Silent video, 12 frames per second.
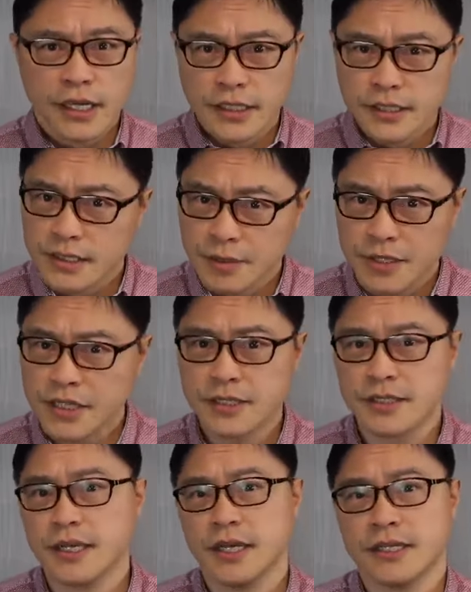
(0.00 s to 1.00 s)
And some of the
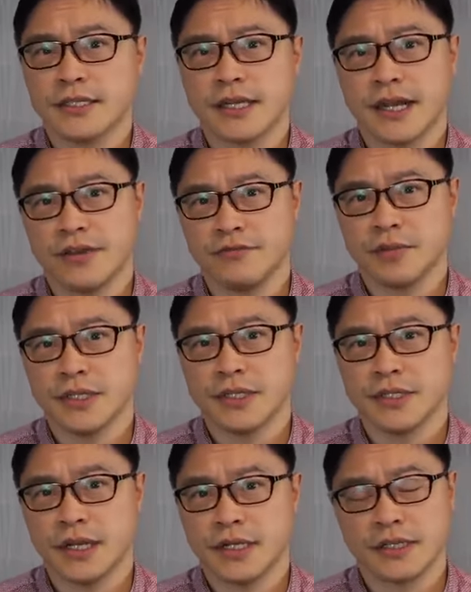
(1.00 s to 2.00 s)
studies that have
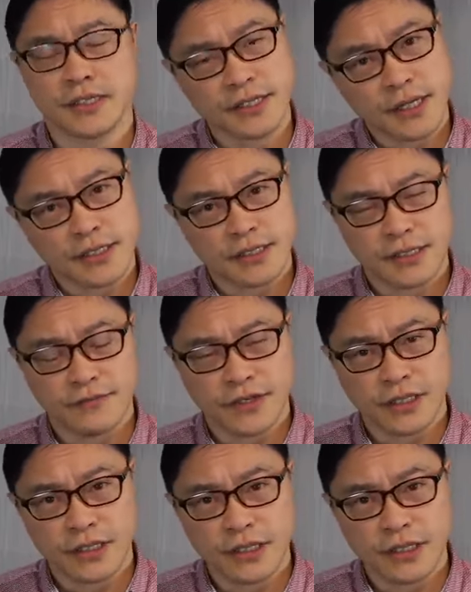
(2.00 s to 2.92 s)
been done in the scientific